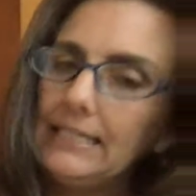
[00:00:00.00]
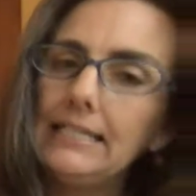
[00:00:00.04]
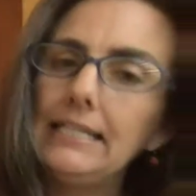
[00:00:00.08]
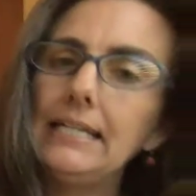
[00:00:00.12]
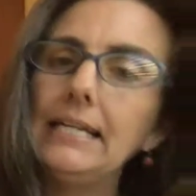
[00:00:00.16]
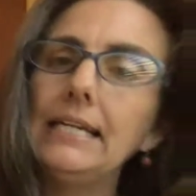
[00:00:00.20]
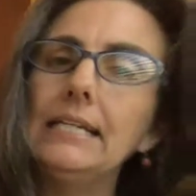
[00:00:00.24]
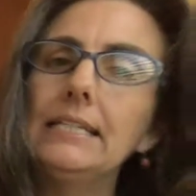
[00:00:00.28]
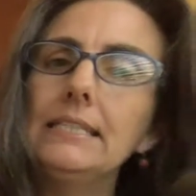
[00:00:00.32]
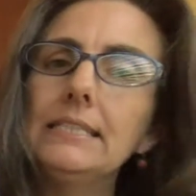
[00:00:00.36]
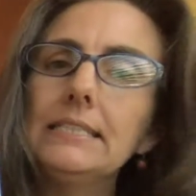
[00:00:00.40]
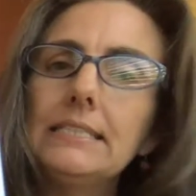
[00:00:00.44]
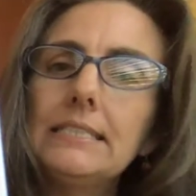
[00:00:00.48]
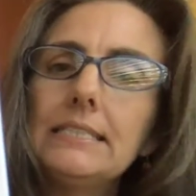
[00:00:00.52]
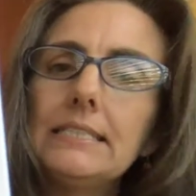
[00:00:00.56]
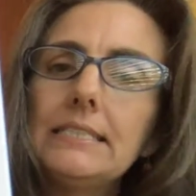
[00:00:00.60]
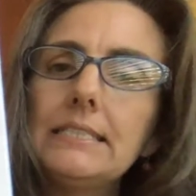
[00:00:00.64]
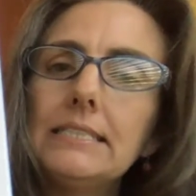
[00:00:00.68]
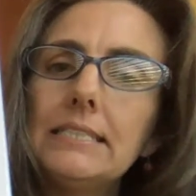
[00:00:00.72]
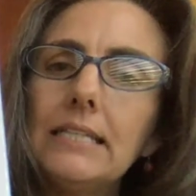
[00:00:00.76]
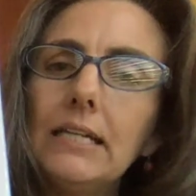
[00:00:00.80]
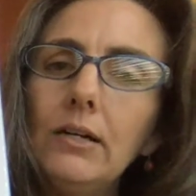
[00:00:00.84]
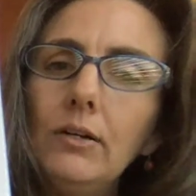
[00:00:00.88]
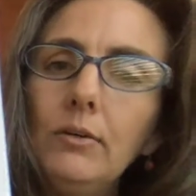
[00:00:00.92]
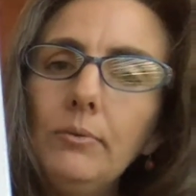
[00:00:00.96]
Can
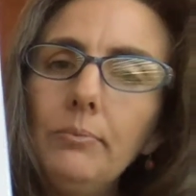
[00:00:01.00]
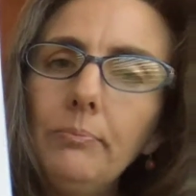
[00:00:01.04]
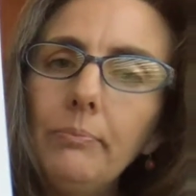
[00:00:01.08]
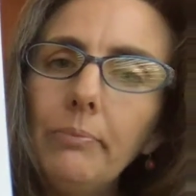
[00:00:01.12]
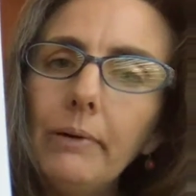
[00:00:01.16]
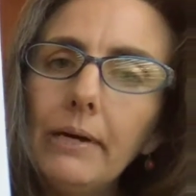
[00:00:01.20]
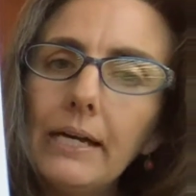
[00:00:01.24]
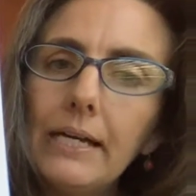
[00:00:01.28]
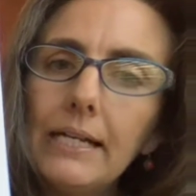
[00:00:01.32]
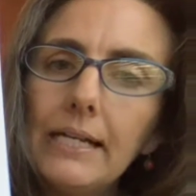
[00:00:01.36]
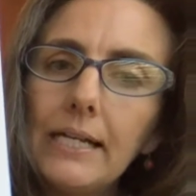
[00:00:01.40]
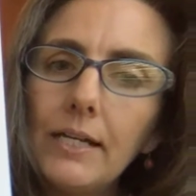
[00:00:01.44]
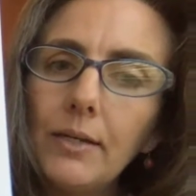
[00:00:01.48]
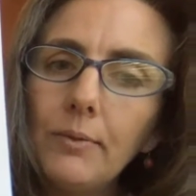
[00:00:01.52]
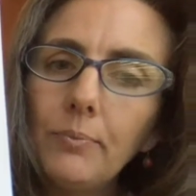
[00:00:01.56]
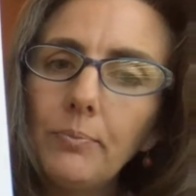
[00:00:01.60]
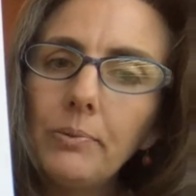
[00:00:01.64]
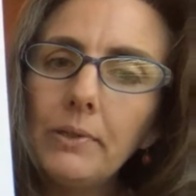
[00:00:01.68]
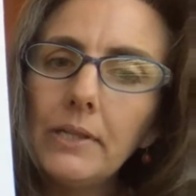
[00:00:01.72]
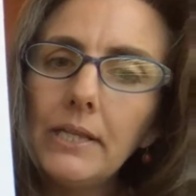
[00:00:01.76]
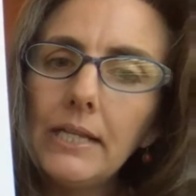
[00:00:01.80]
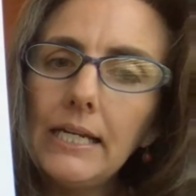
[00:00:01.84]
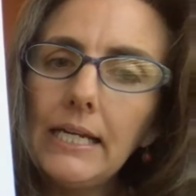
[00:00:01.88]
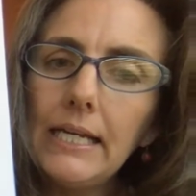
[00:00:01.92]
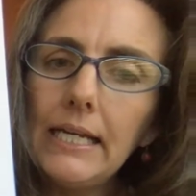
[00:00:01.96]
somebody
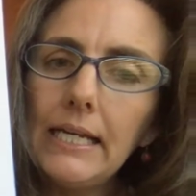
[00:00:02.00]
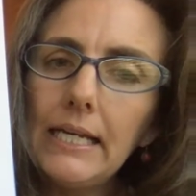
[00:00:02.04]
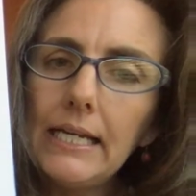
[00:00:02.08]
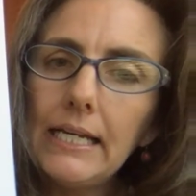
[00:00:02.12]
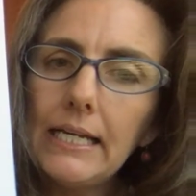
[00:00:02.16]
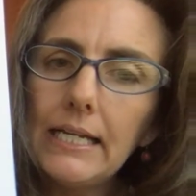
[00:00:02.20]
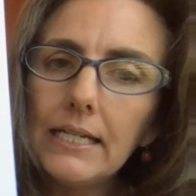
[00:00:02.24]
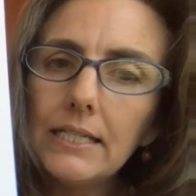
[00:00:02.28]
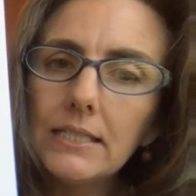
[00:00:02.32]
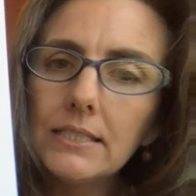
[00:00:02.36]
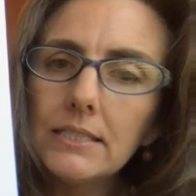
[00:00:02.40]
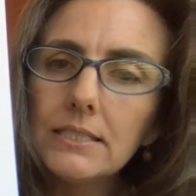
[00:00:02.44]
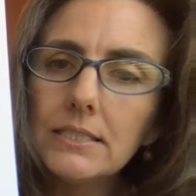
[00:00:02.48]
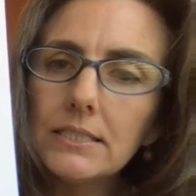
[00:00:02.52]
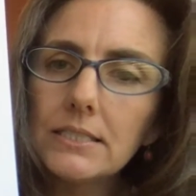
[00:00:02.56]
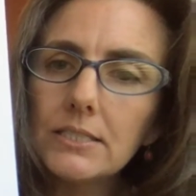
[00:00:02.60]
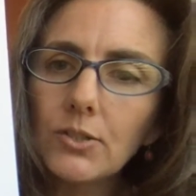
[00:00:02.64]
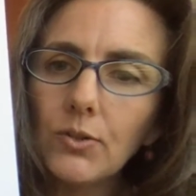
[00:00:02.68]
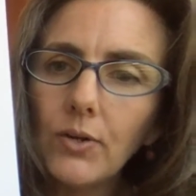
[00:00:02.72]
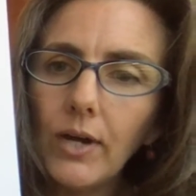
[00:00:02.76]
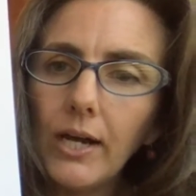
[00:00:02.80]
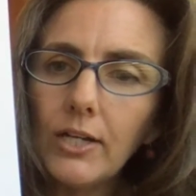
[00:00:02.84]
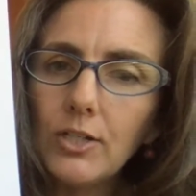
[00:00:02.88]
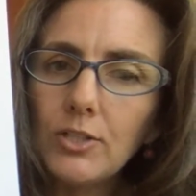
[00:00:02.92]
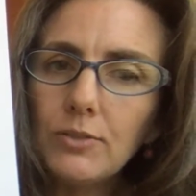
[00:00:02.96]
please
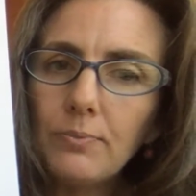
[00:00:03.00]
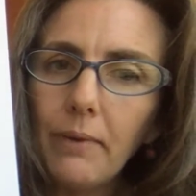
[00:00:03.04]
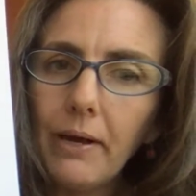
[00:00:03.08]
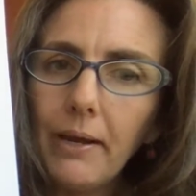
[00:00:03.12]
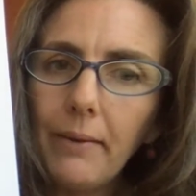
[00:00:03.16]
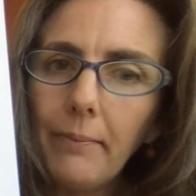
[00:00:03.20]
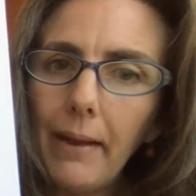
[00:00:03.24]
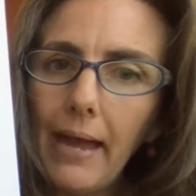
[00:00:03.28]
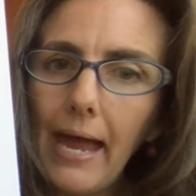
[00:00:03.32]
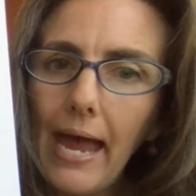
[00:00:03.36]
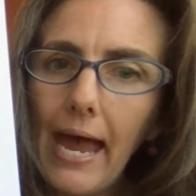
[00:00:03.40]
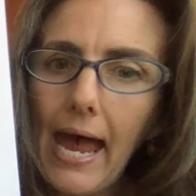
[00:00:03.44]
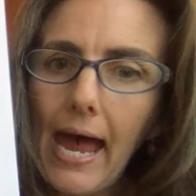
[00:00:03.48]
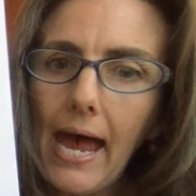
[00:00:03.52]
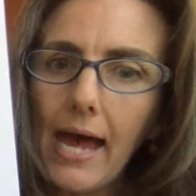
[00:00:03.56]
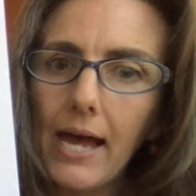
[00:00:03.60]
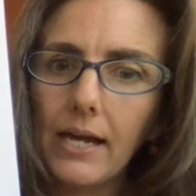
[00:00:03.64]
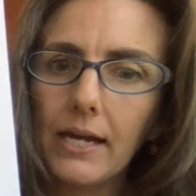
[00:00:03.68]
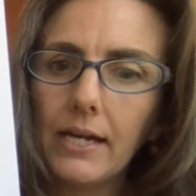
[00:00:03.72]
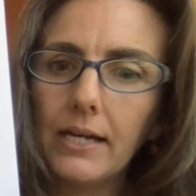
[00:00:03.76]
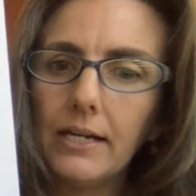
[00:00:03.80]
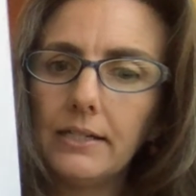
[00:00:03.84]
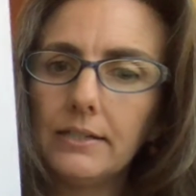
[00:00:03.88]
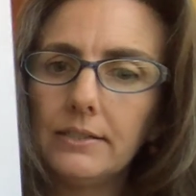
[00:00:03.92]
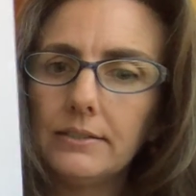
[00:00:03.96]
scratch my
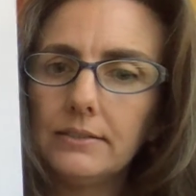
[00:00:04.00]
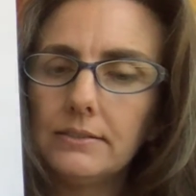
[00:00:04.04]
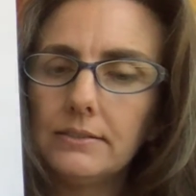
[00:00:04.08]
back?